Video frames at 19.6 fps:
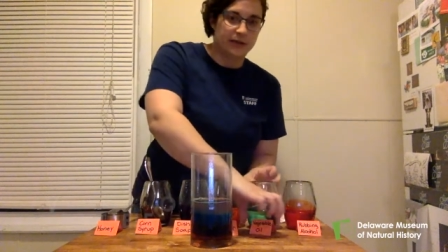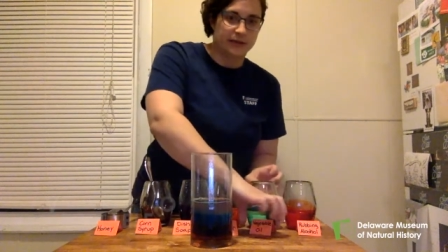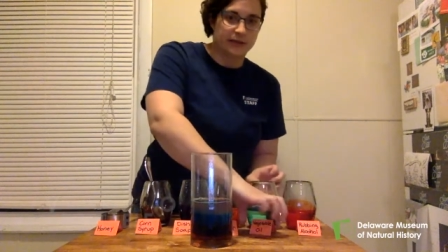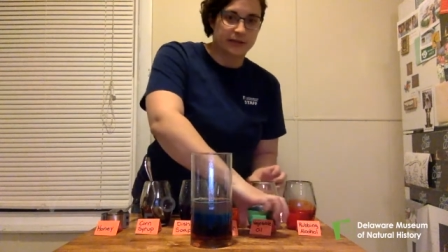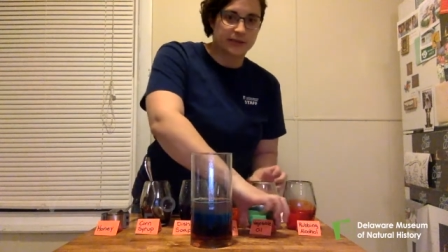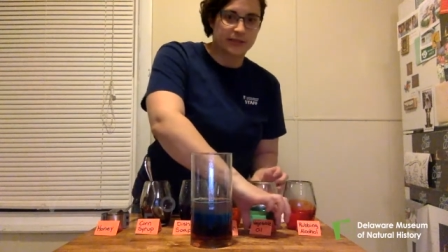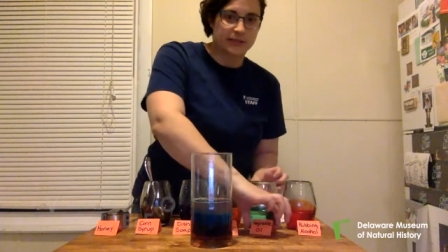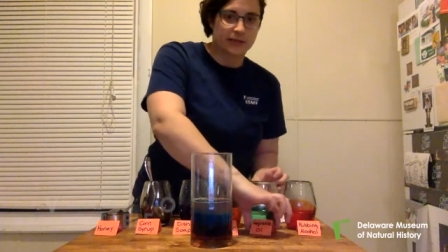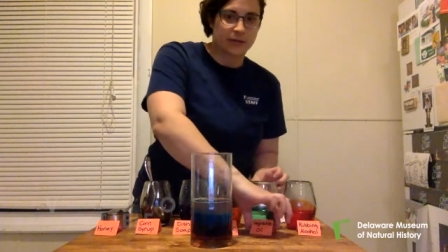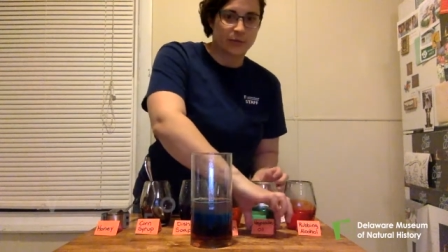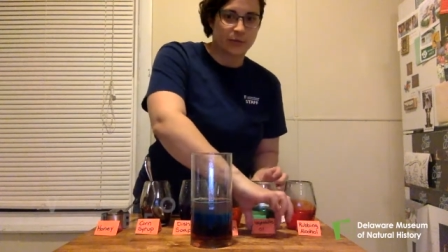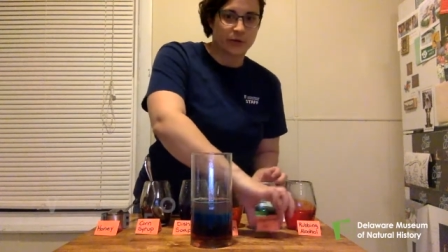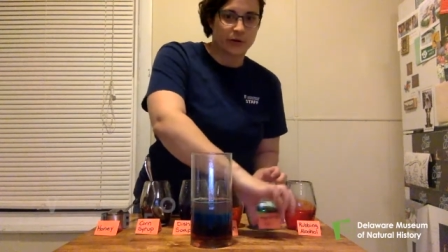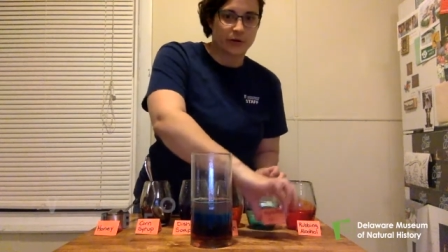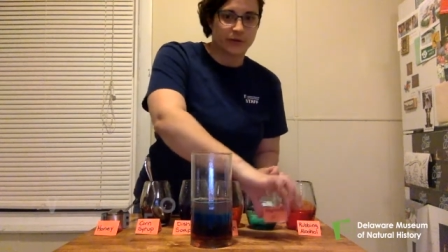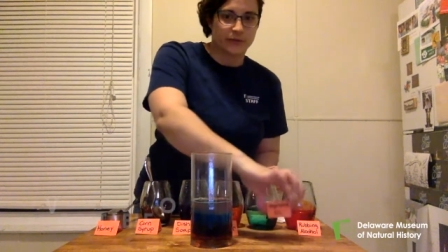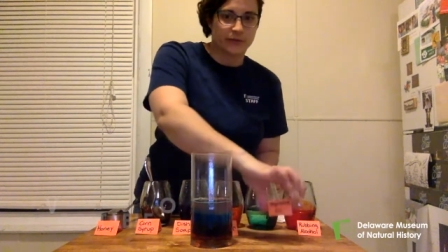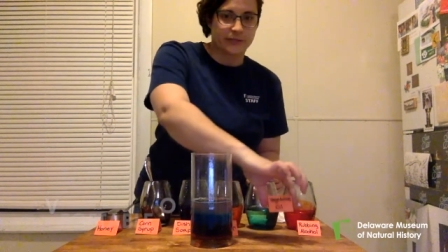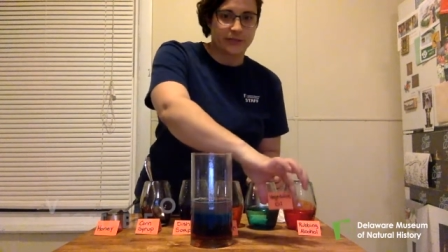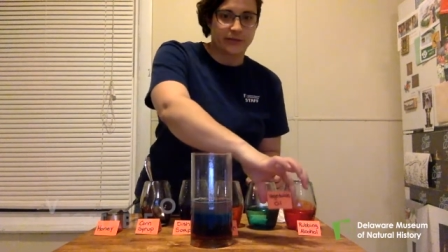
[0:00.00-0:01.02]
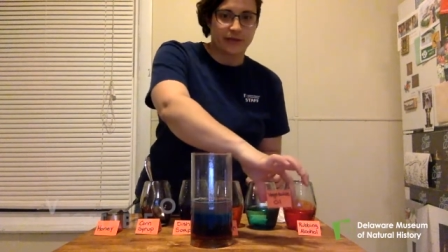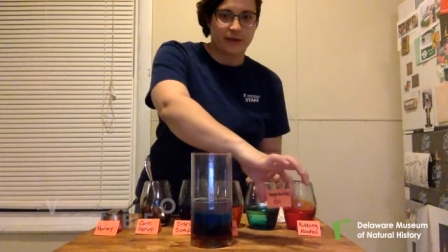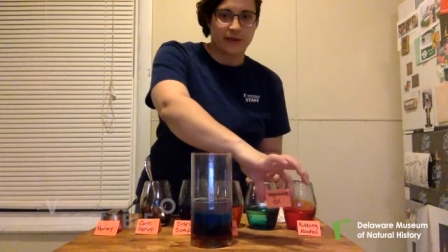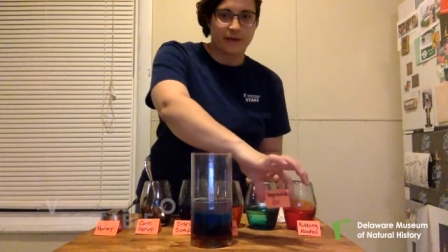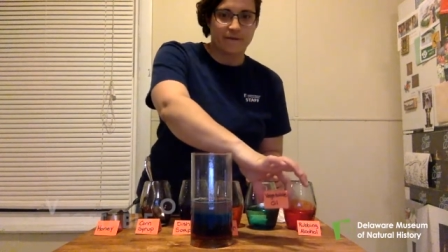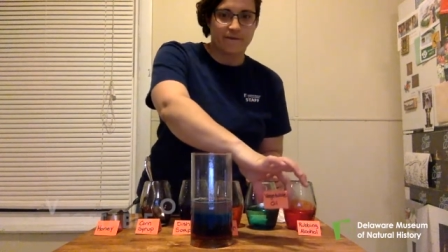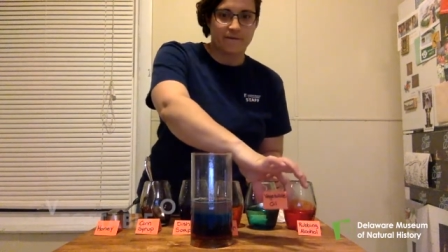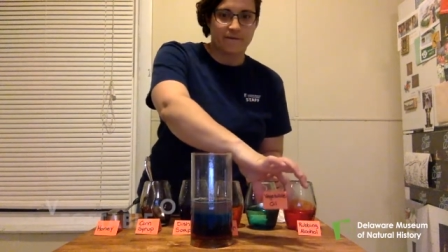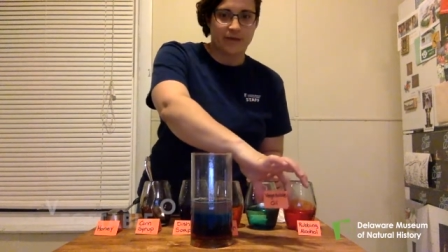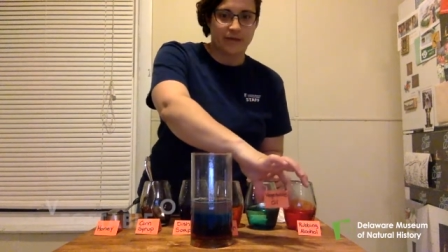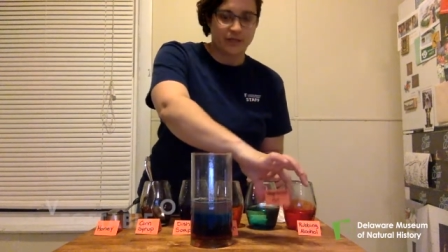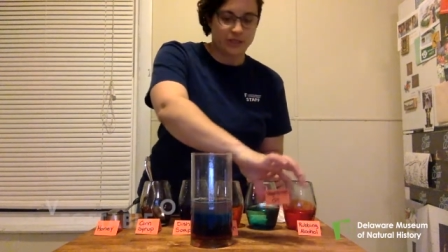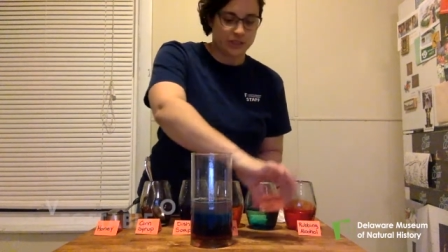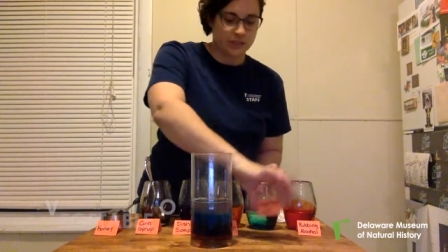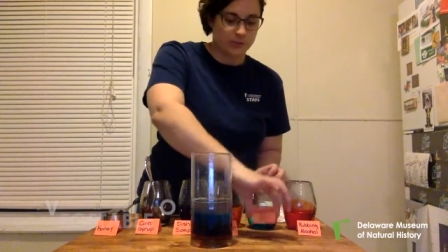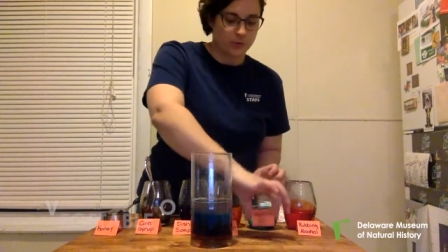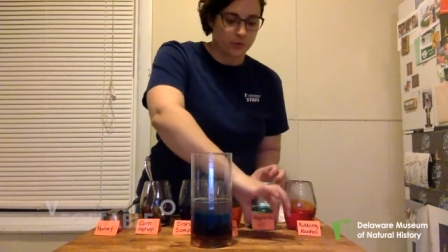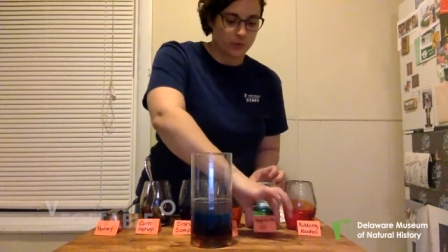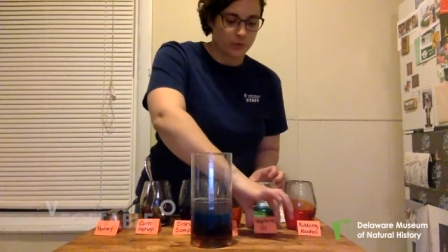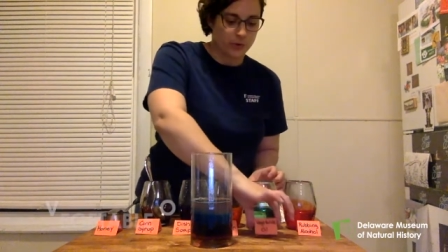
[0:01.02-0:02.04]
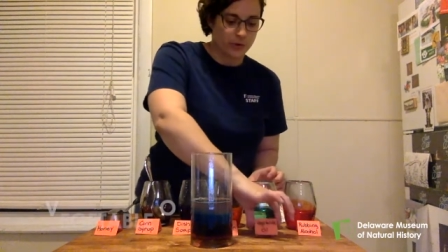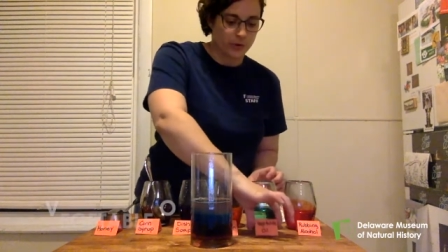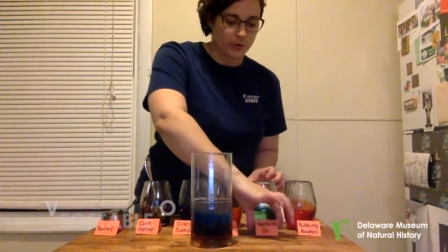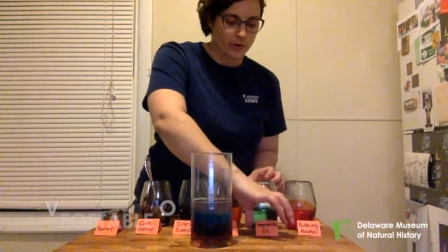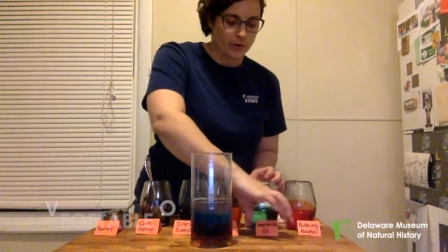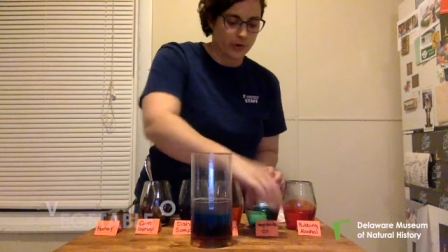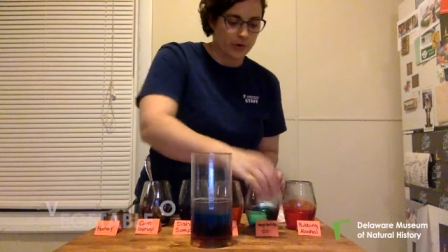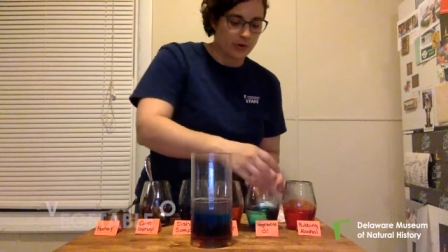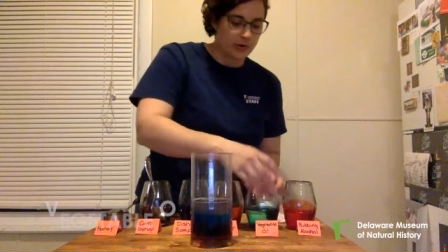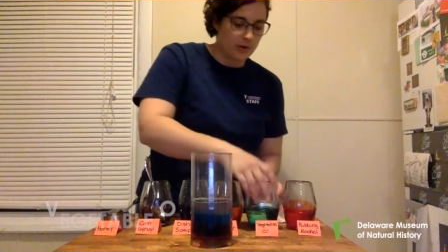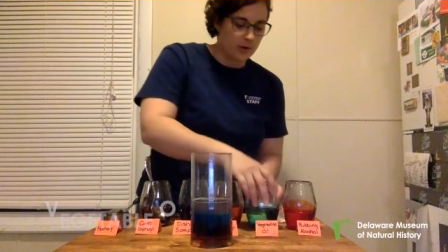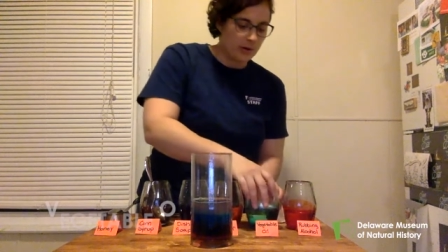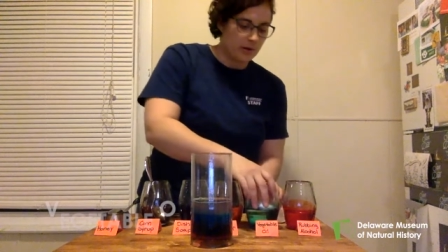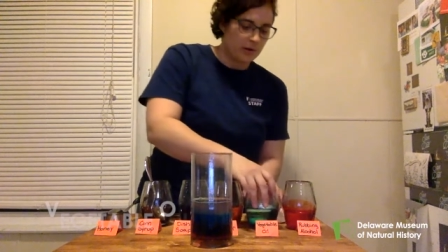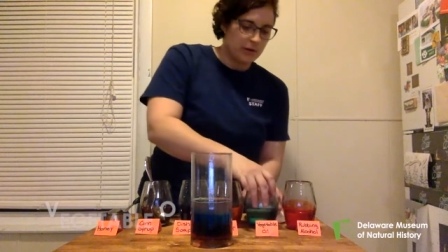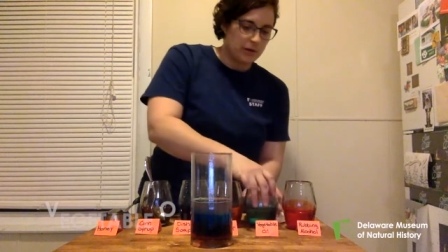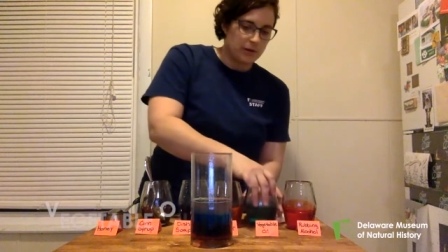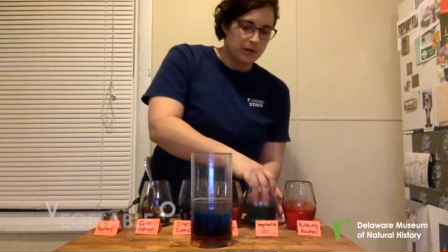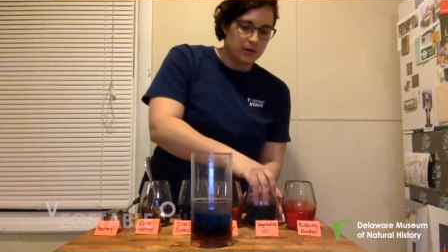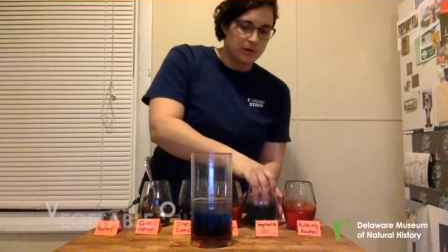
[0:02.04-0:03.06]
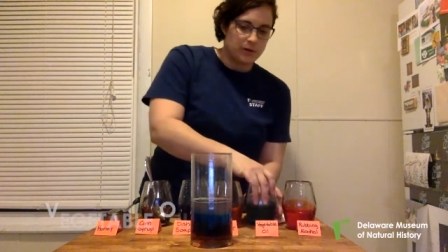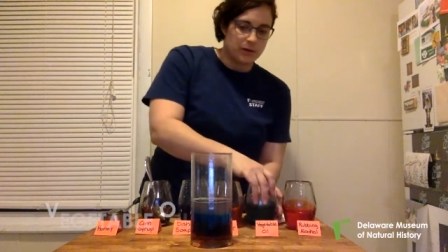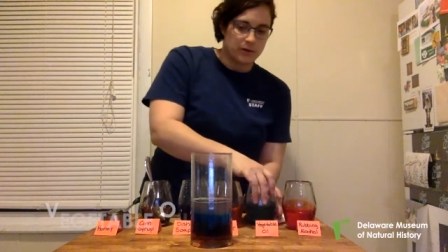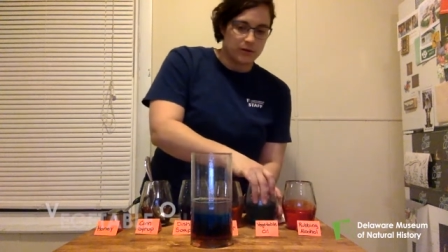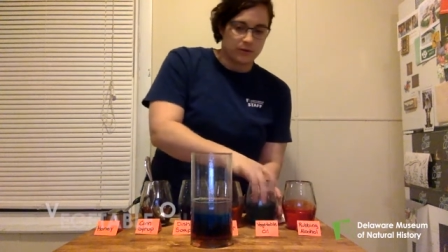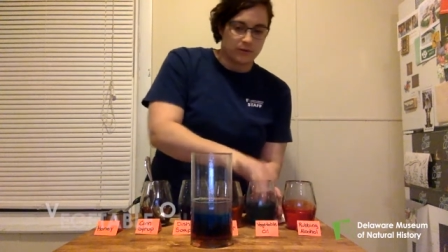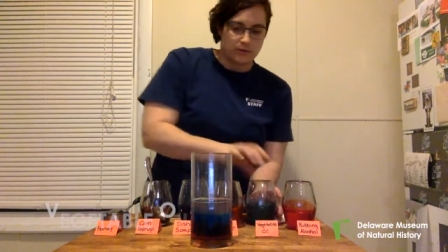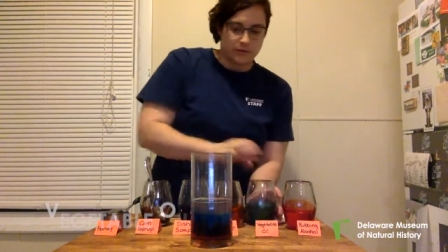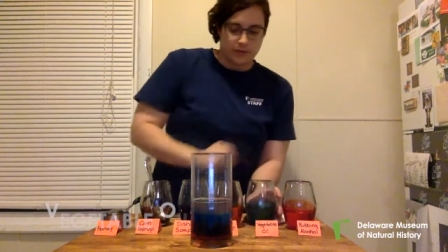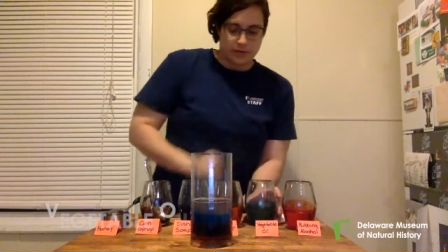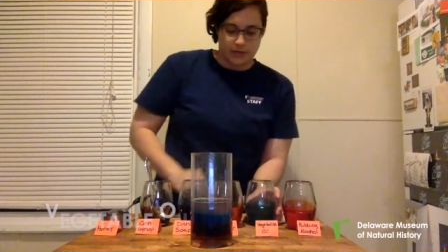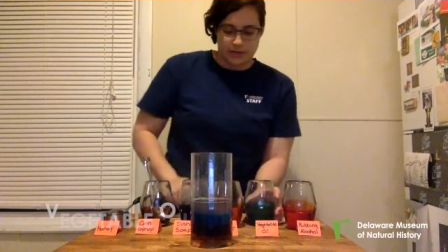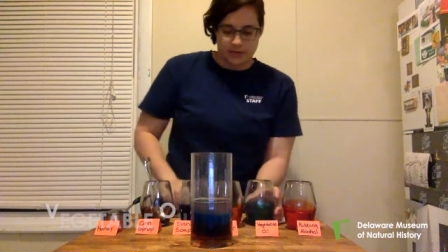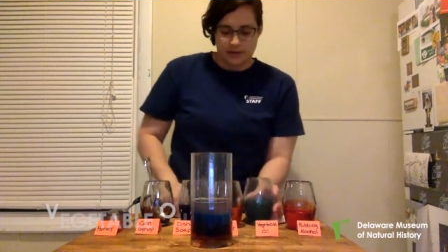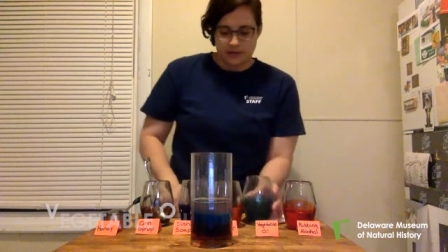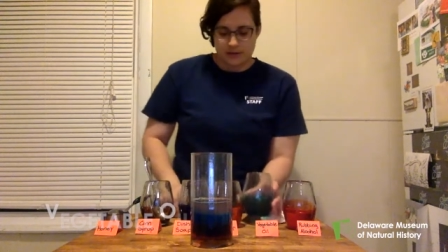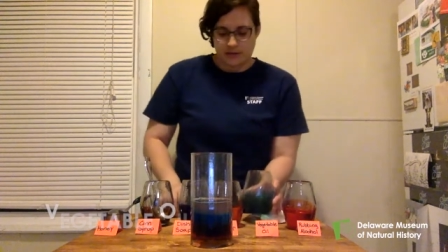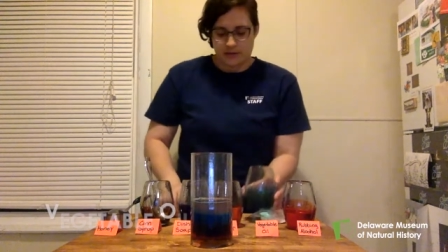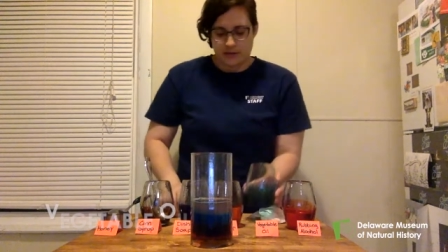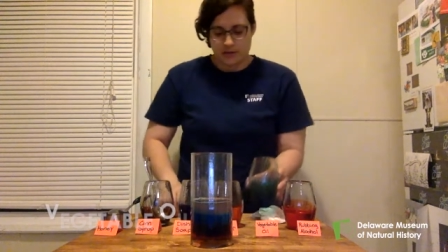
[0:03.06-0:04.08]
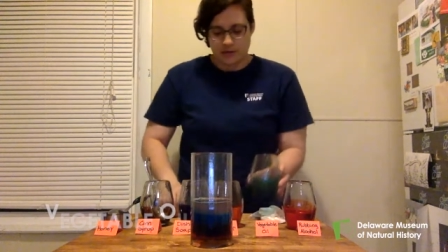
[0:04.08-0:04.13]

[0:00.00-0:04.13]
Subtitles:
and this time we're using vegetable oil. All right.